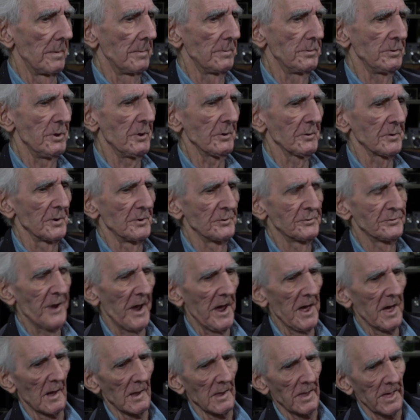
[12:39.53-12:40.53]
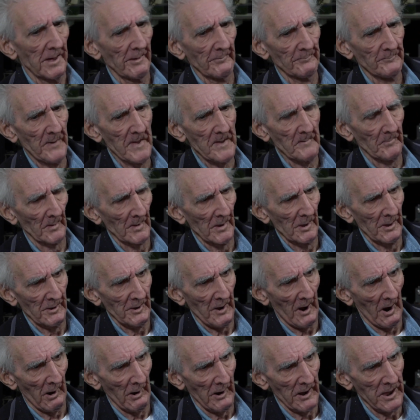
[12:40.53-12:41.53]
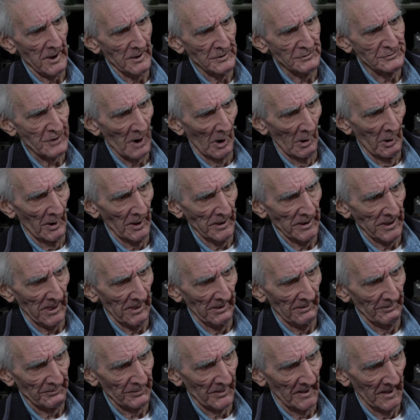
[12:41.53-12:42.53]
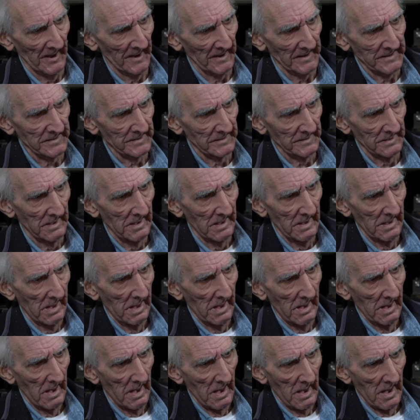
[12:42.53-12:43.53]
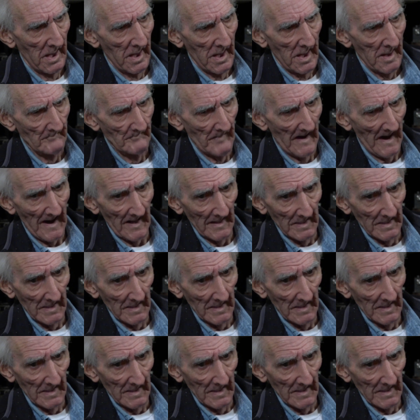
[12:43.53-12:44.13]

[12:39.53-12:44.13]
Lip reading: if people are enjoying anything by